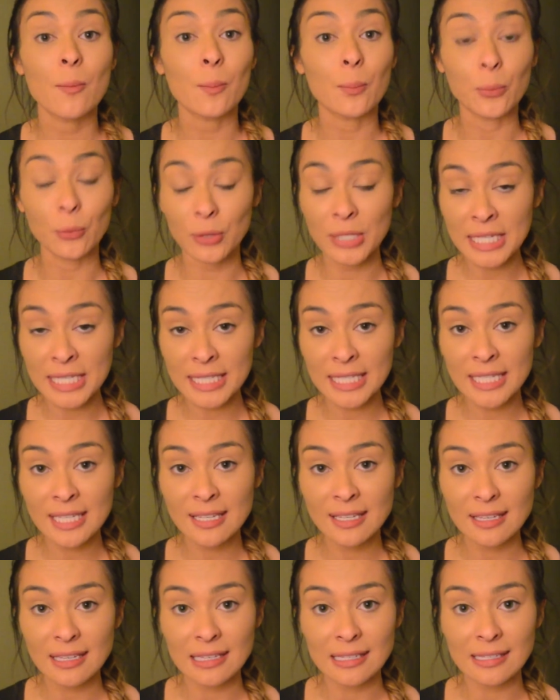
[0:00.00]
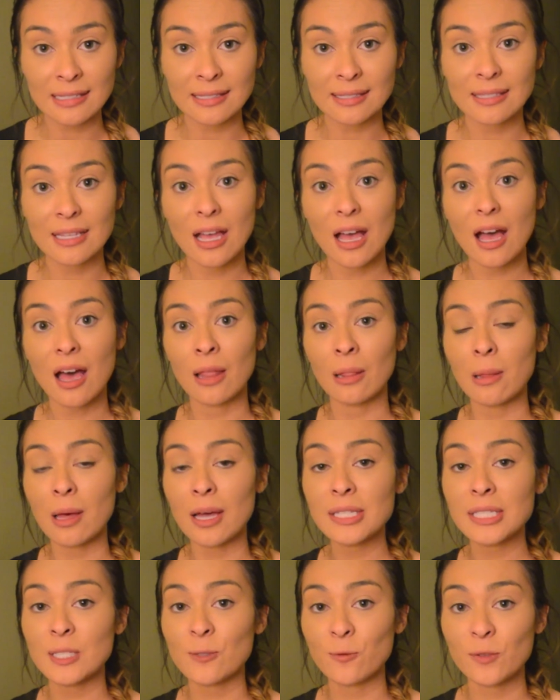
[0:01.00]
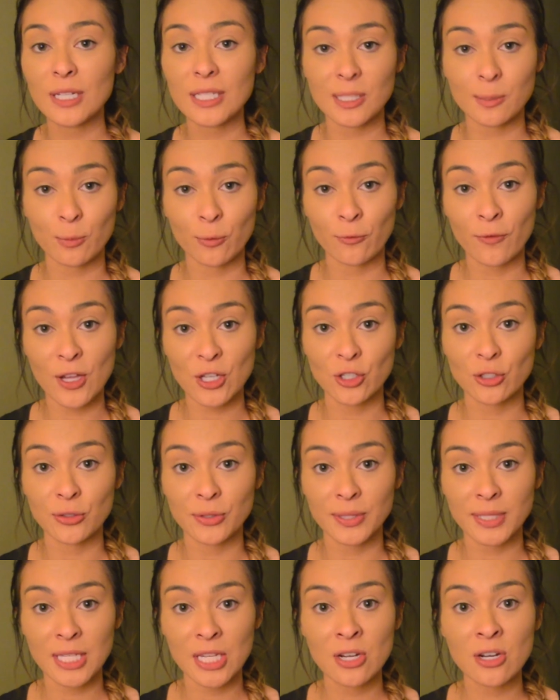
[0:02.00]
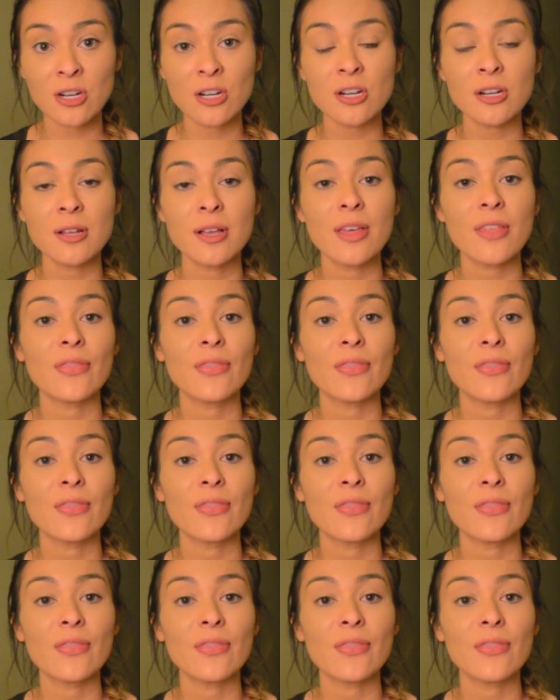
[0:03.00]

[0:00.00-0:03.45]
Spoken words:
breathing is a lot different as a professional singer